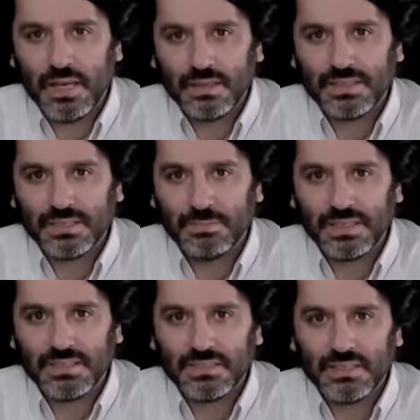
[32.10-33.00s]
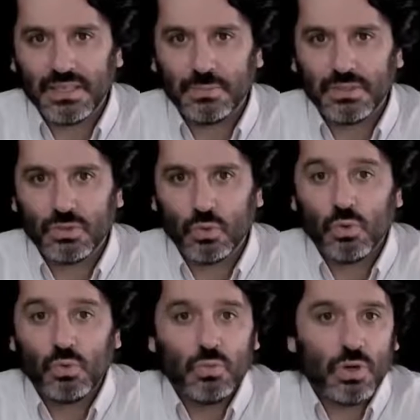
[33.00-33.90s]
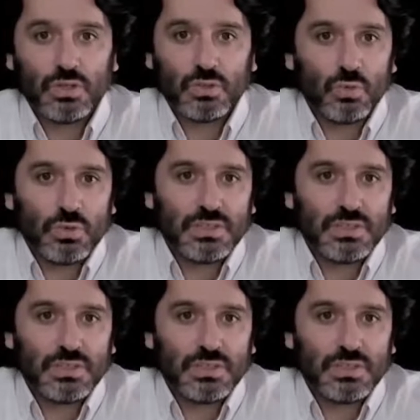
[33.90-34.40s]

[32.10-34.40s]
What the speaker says: This means that they must all work towards